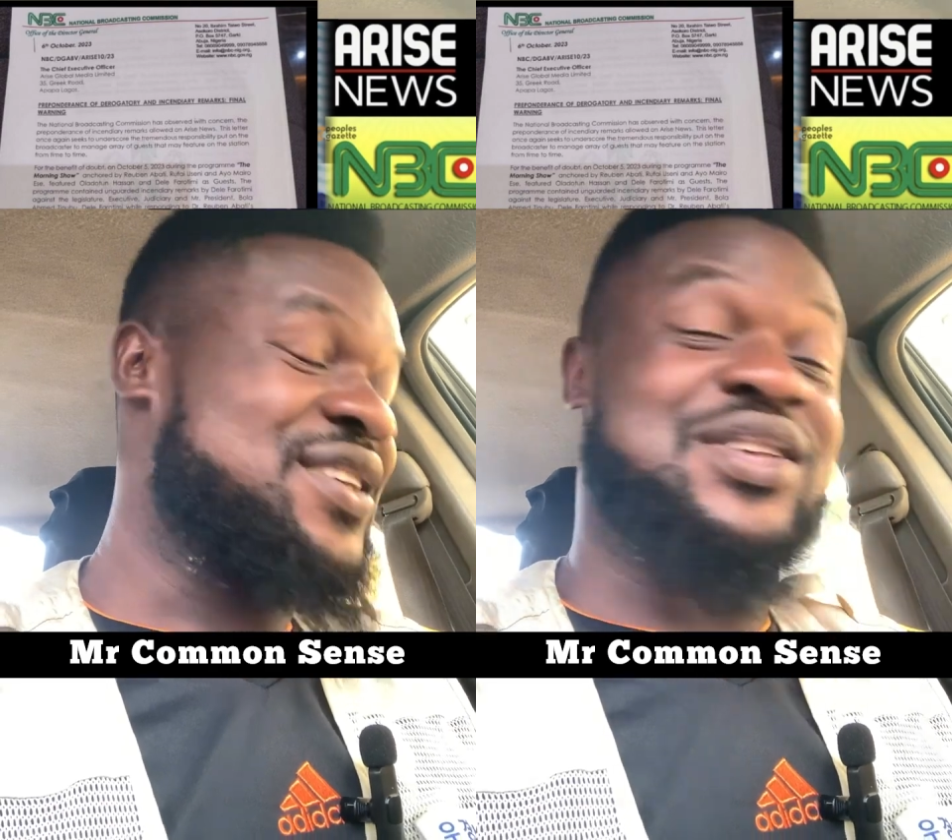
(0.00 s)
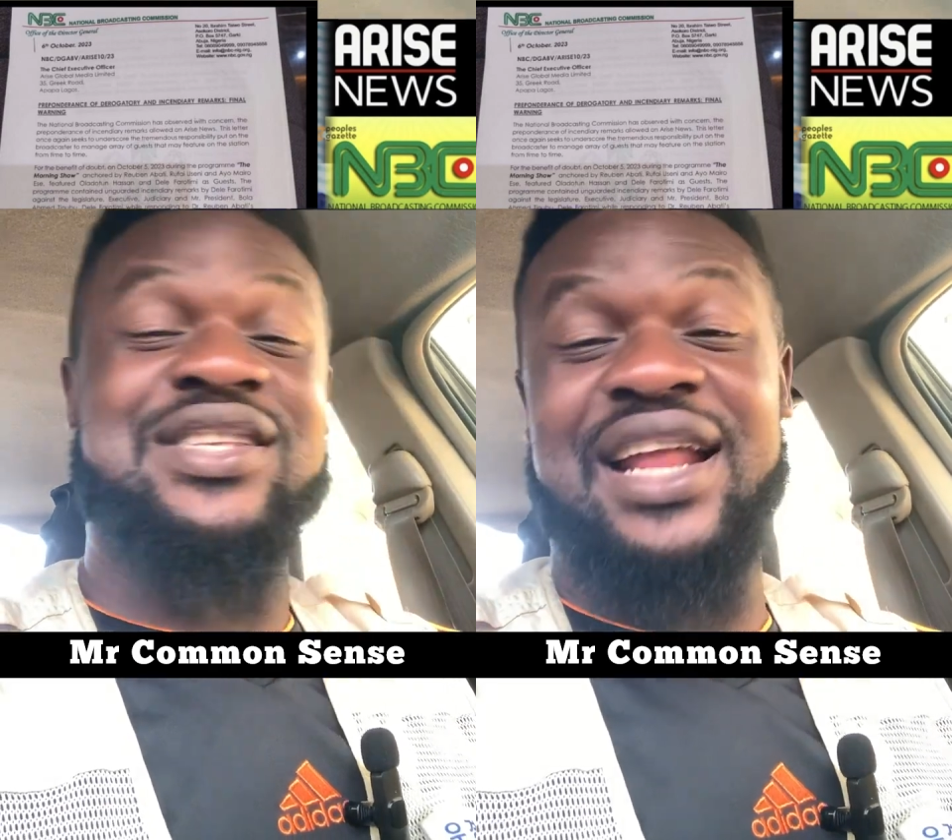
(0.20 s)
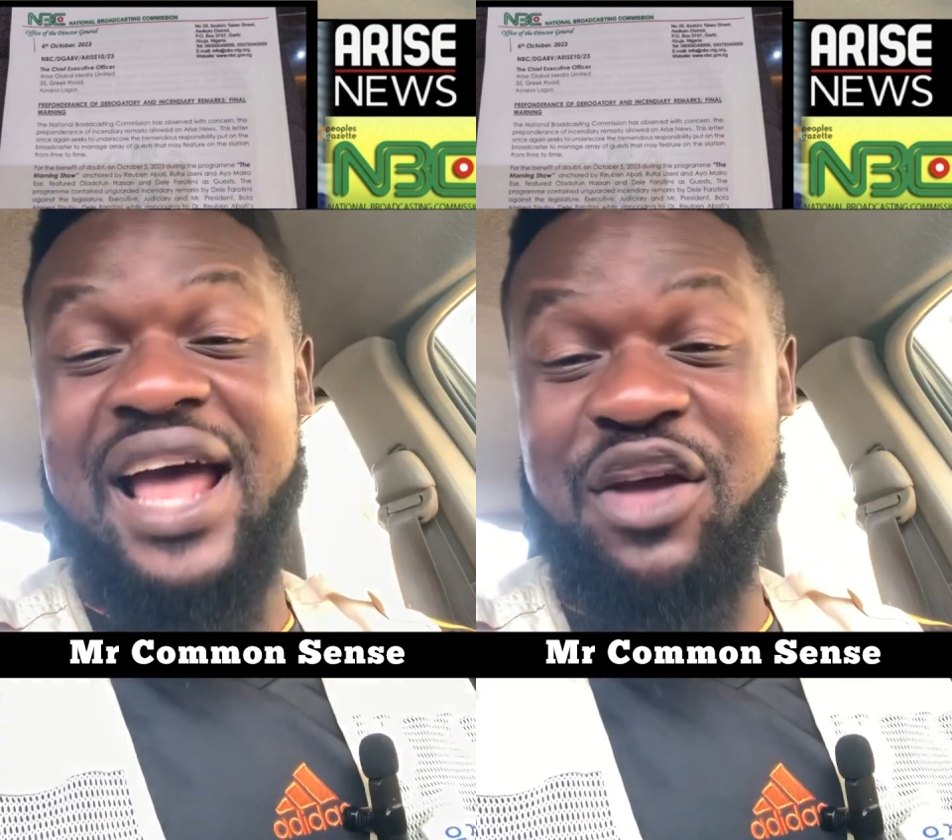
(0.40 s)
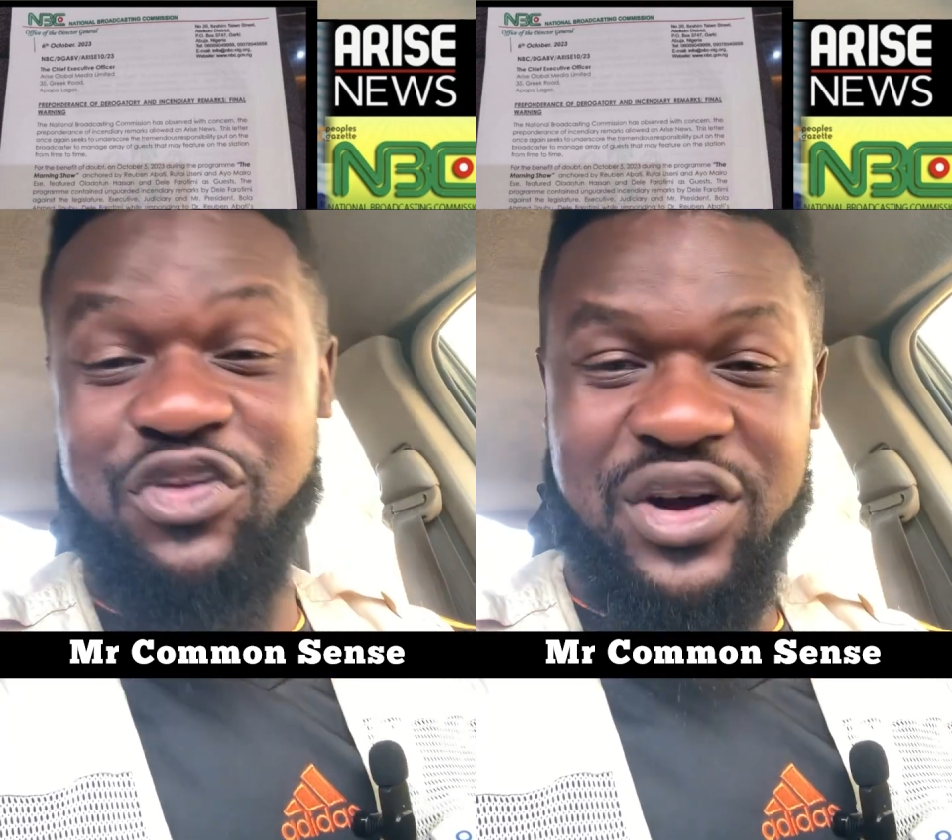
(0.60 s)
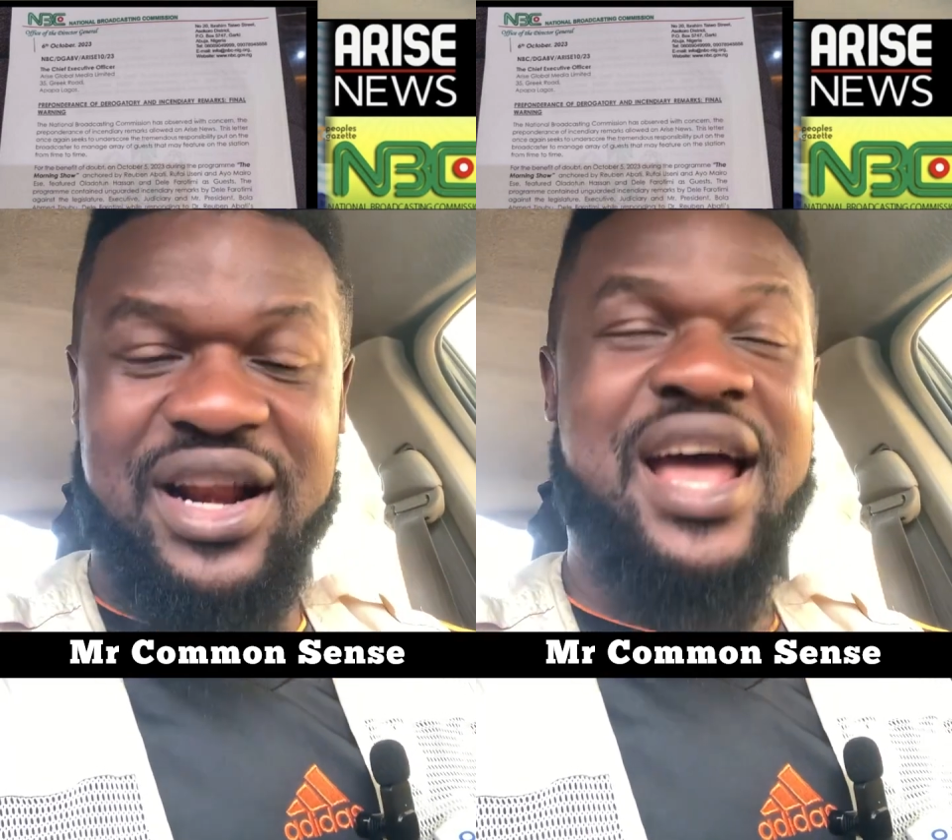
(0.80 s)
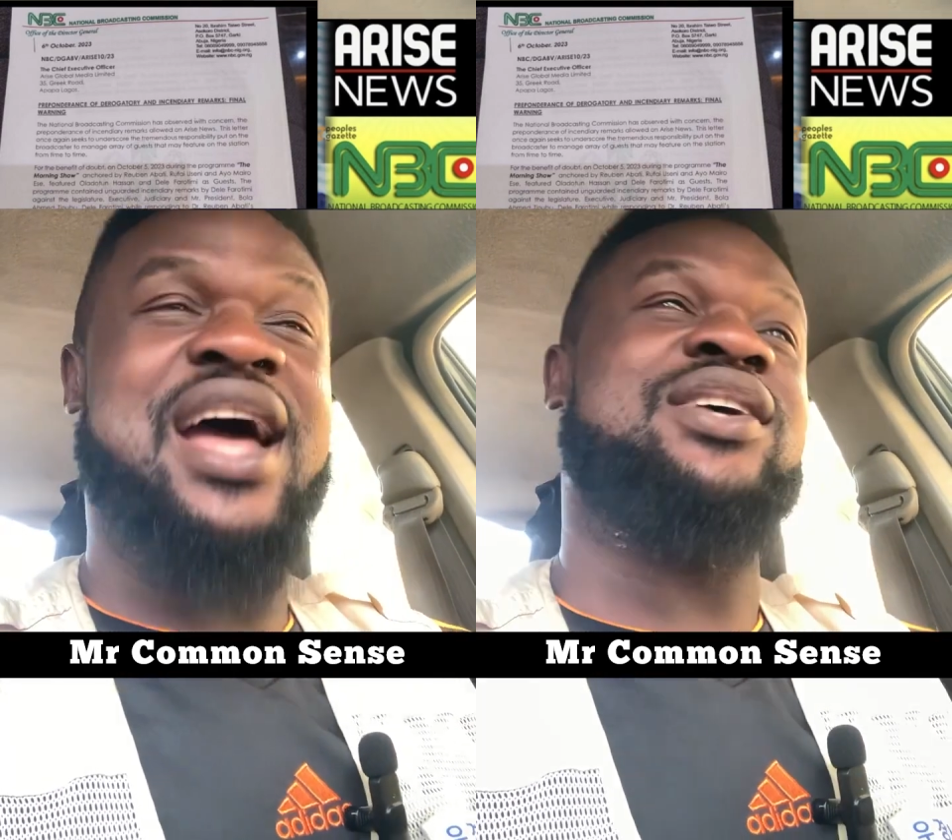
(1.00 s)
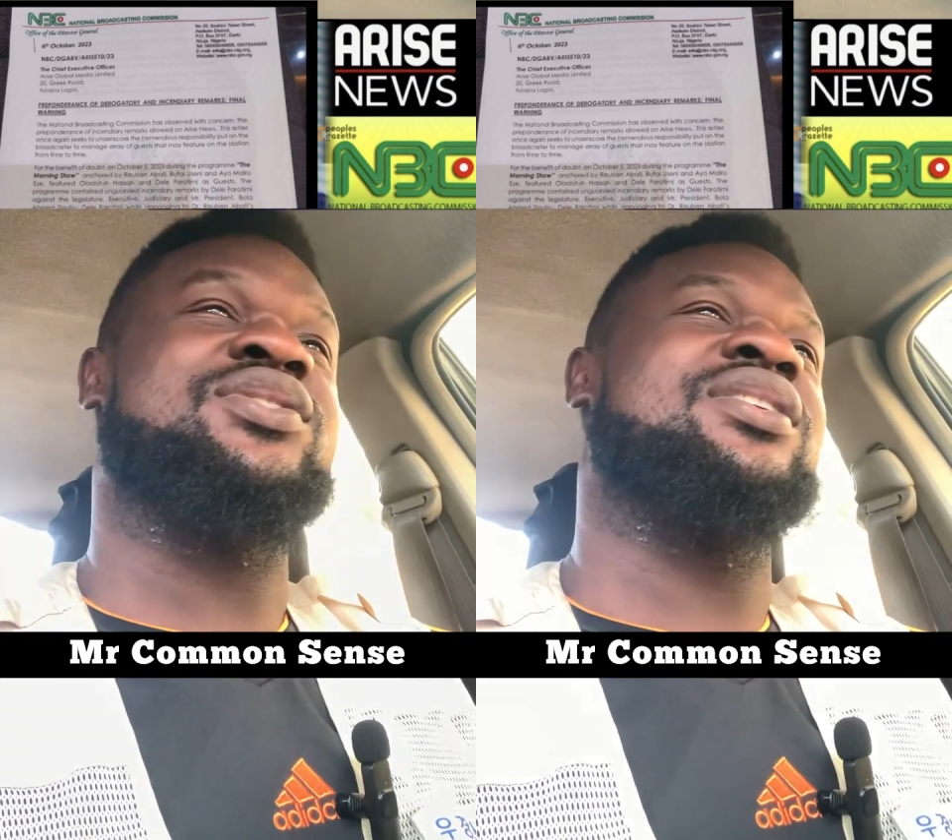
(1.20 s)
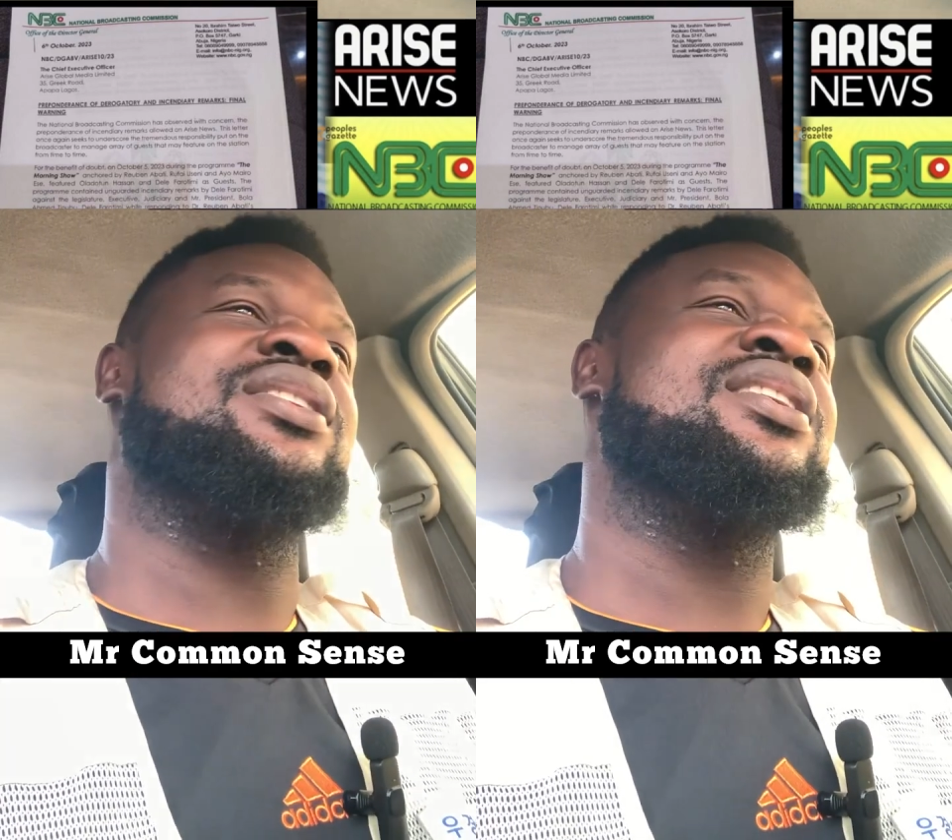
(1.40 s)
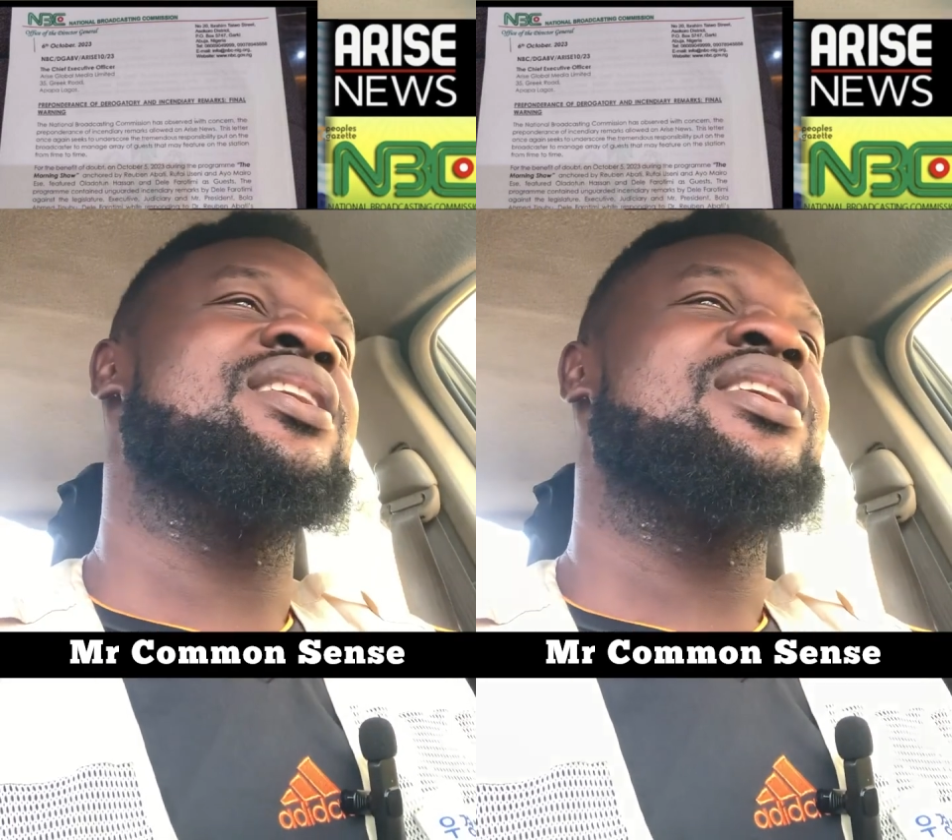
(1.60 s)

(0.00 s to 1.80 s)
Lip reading: so it's an eye for an eye actually.